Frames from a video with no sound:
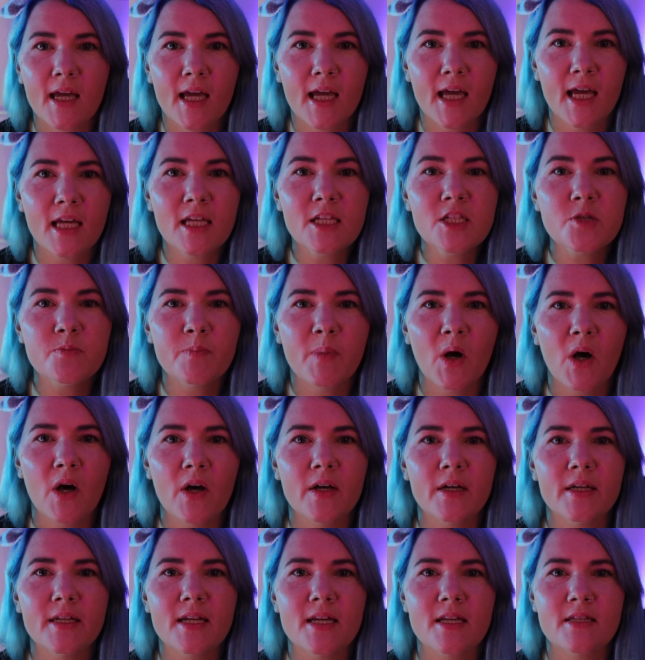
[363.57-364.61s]
Each
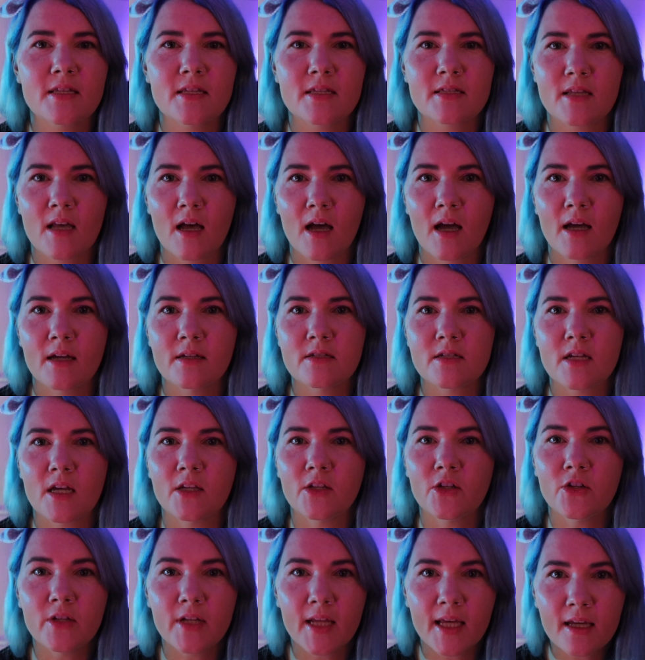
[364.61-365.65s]
pod is assigned a
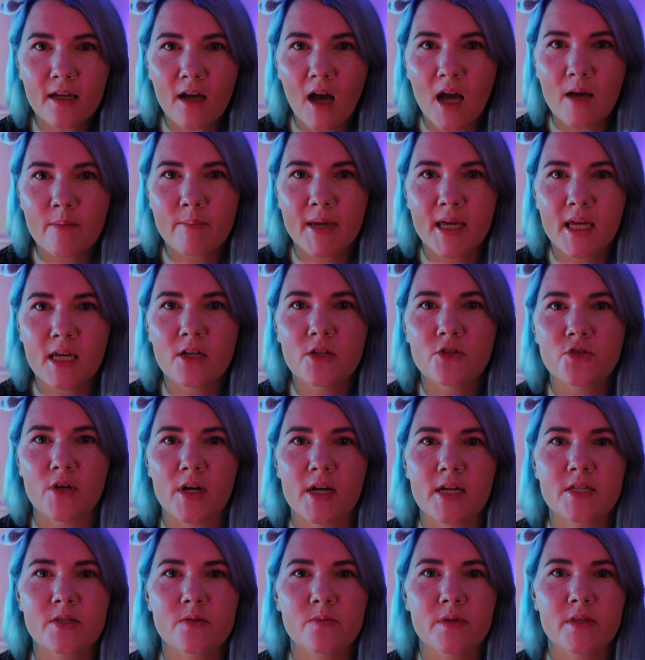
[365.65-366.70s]
unique IP
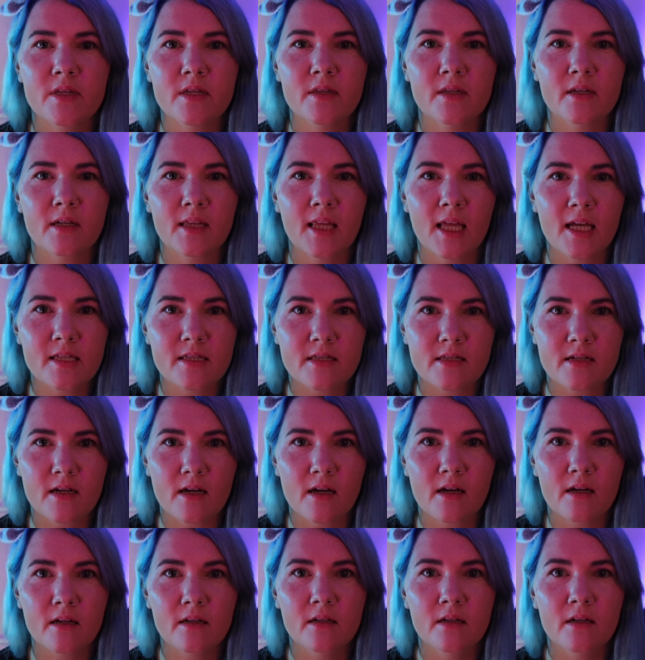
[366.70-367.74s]
address within the
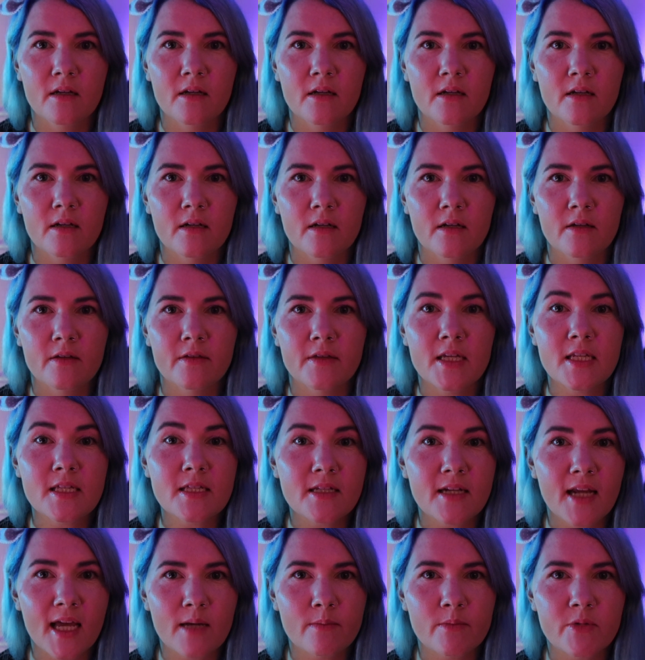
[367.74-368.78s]
cluster. This
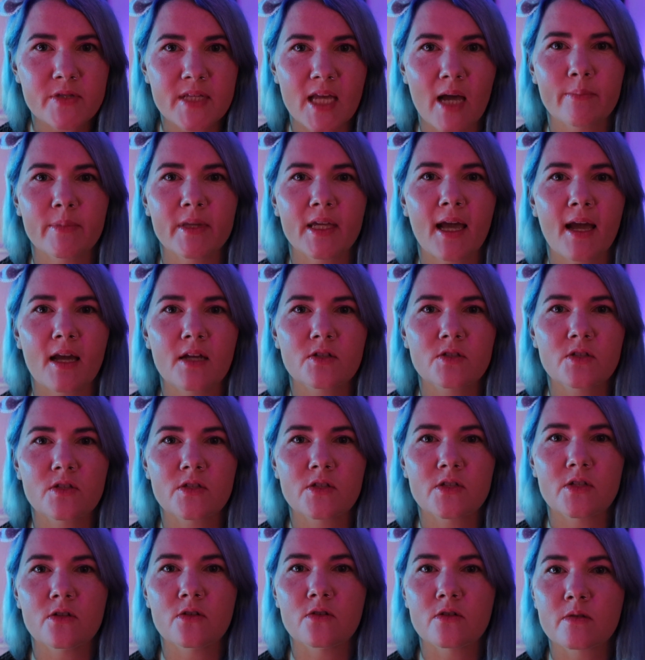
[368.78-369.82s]
enables
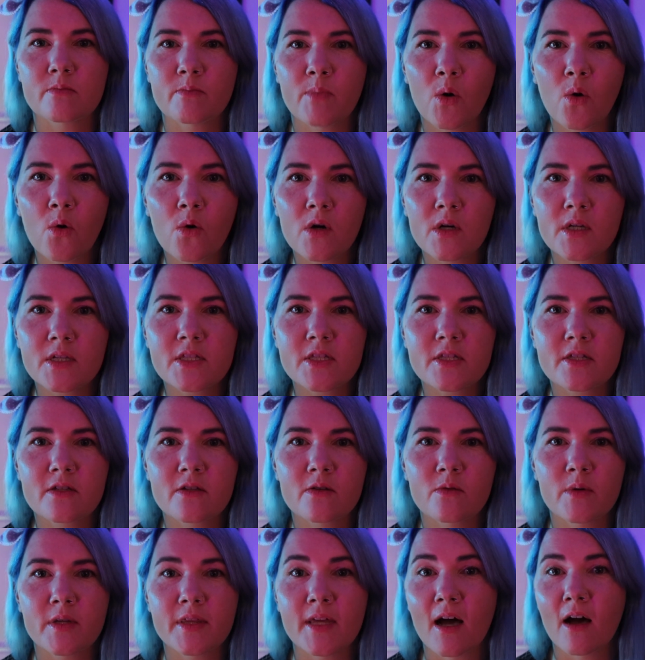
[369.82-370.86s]
applications to use ports
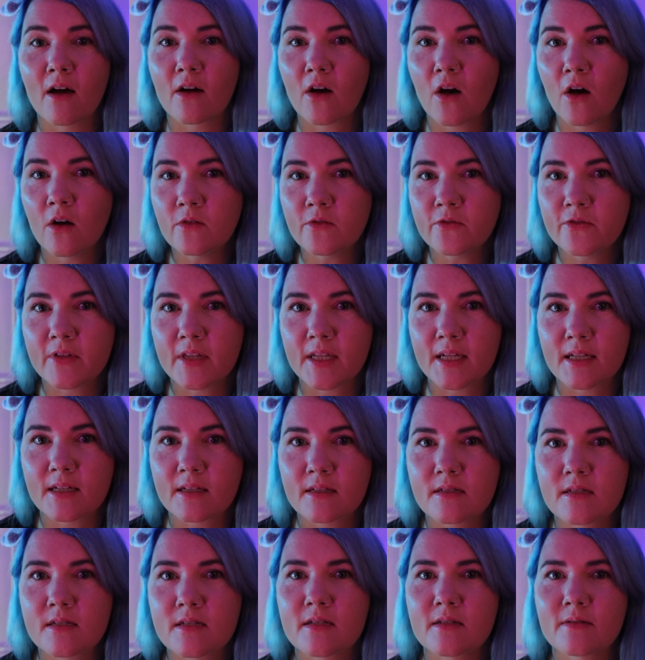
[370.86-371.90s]
without
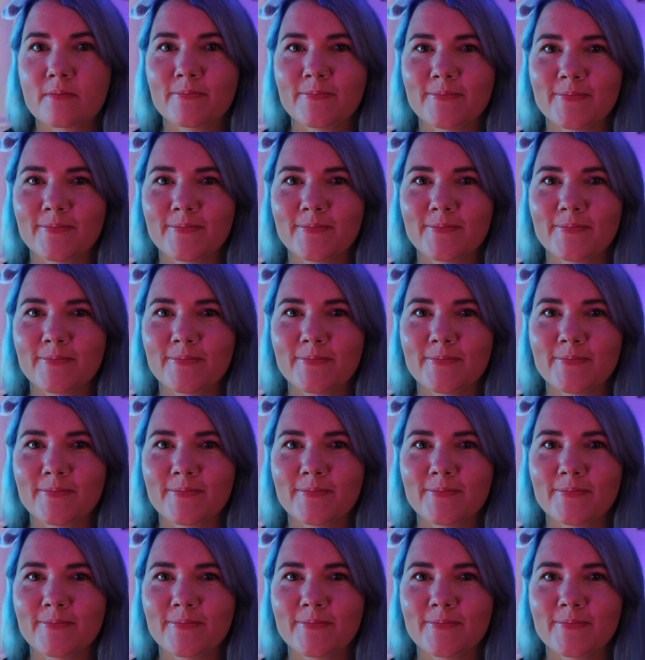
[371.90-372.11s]
conflict.